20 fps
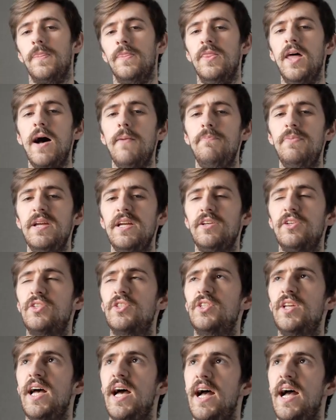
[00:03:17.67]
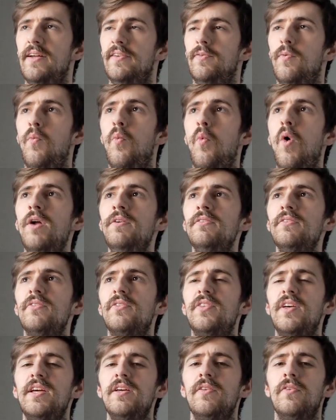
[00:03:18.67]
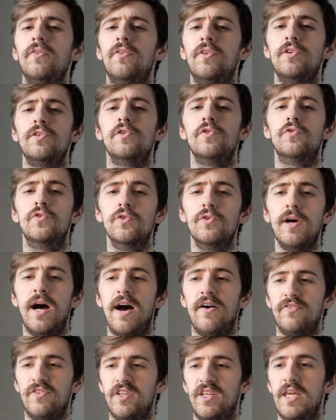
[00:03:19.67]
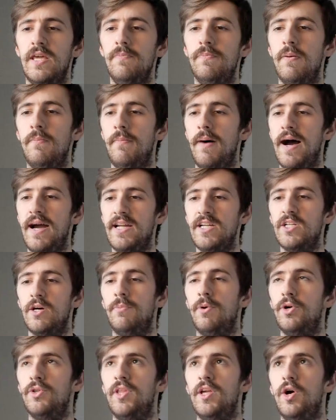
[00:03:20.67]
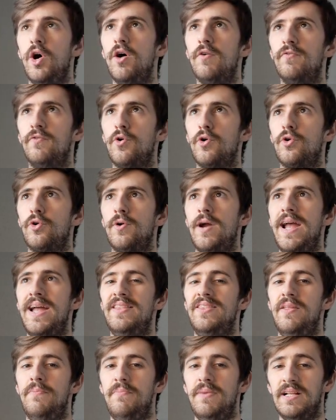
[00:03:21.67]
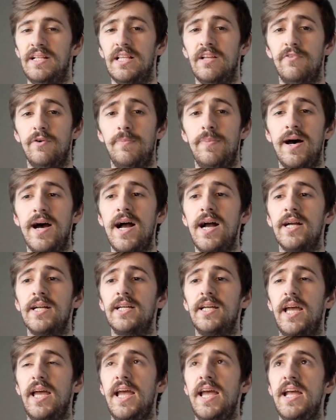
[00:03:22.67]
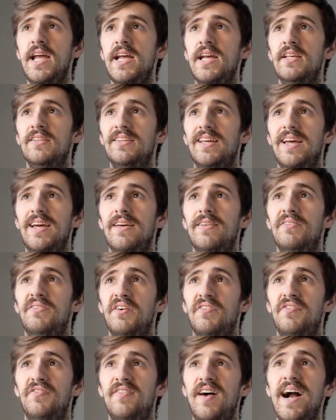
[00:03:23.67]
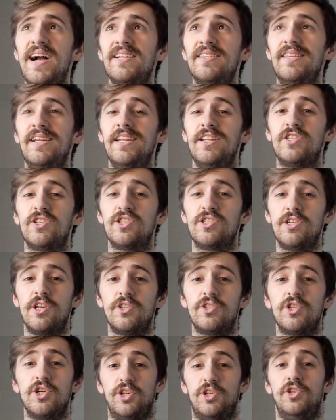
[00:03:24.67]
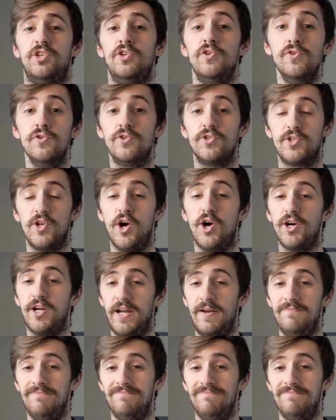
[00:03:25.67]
That being said, one thing that you do have to keep in mind about the Offroader in the middle of a pack is the fact that it's such a huge target.